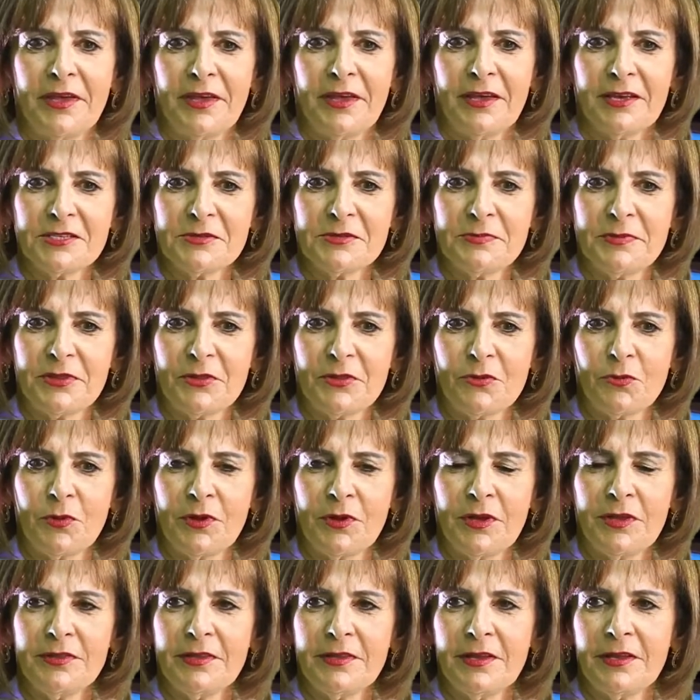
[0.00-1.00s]
My husband
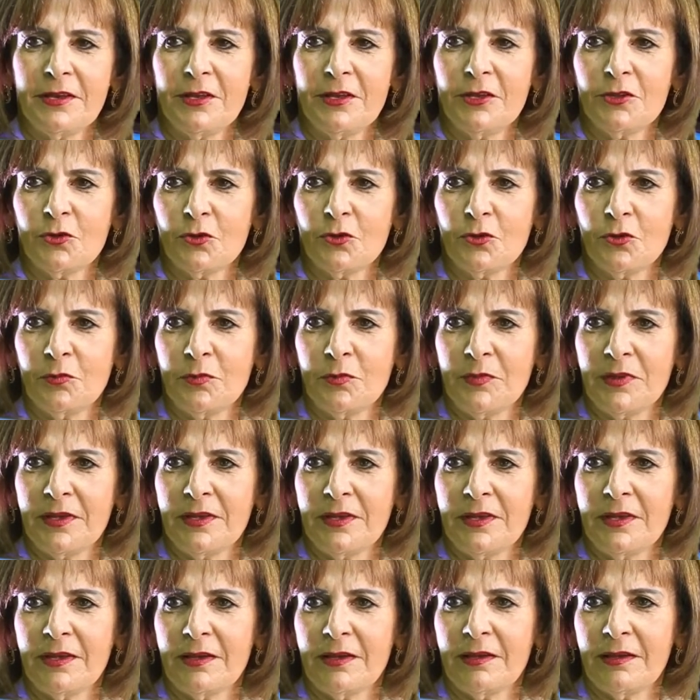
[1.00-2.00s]
went and he told
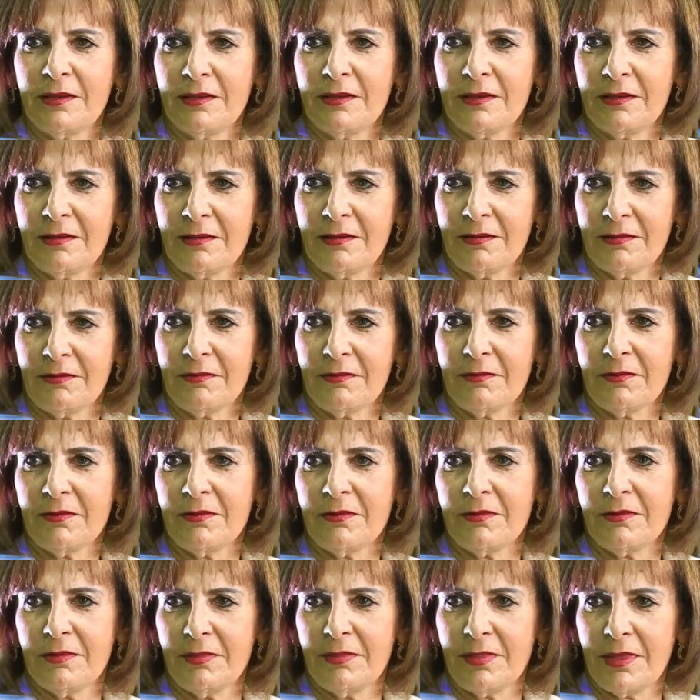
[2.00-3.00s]
me
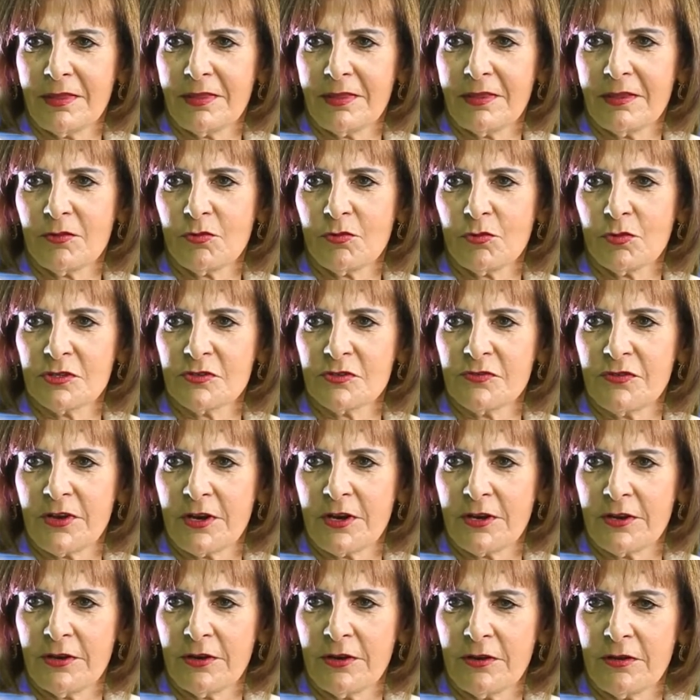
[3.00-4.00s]
that it was
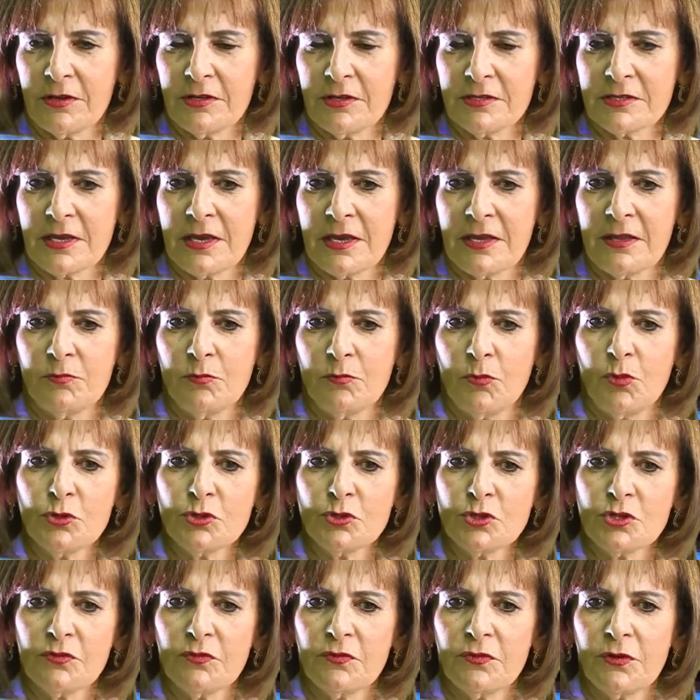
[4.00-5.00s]
very nice, and
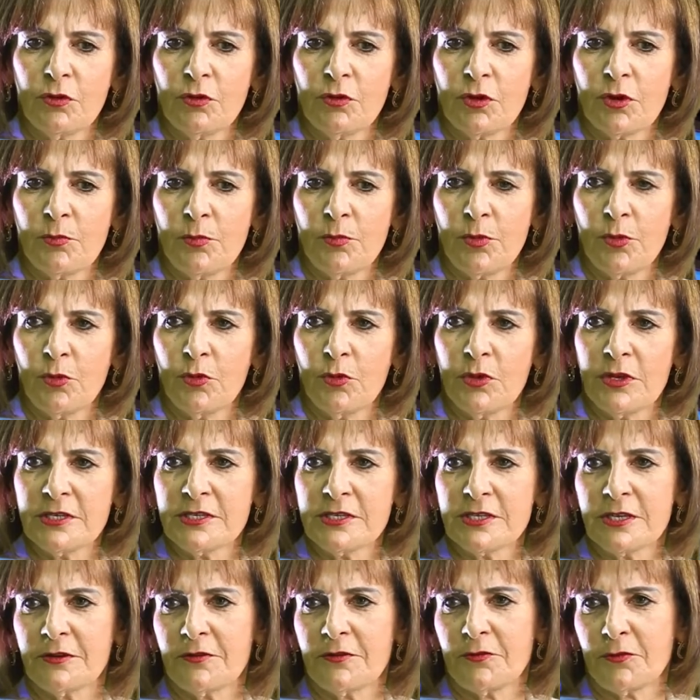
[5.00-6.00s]
most of our
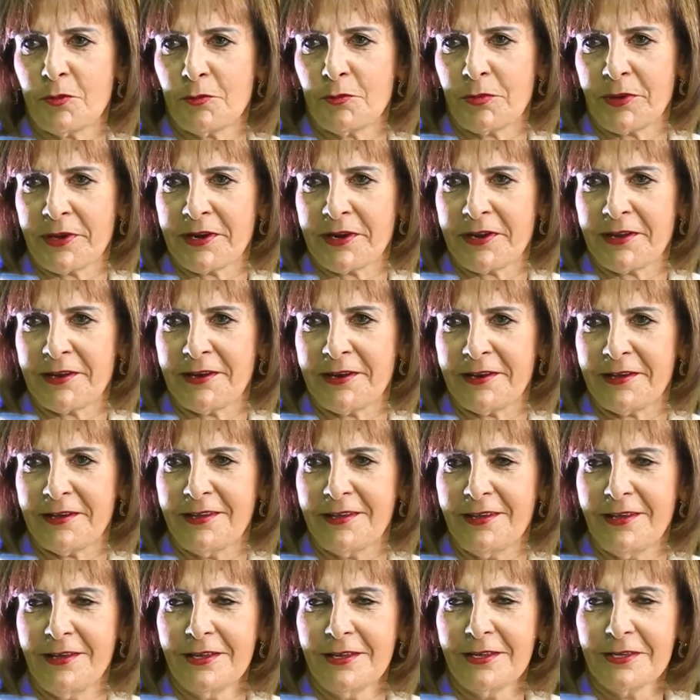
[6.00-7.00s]
employees are from
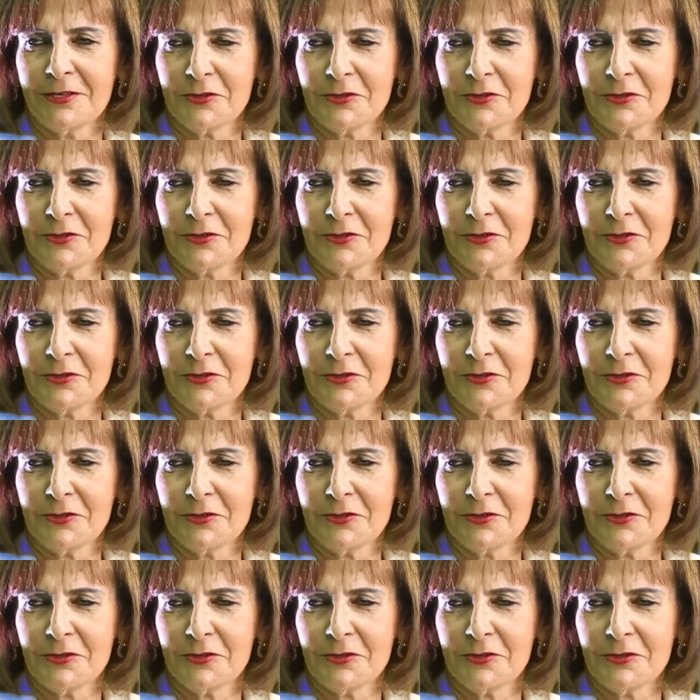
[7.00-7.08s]
Kerala.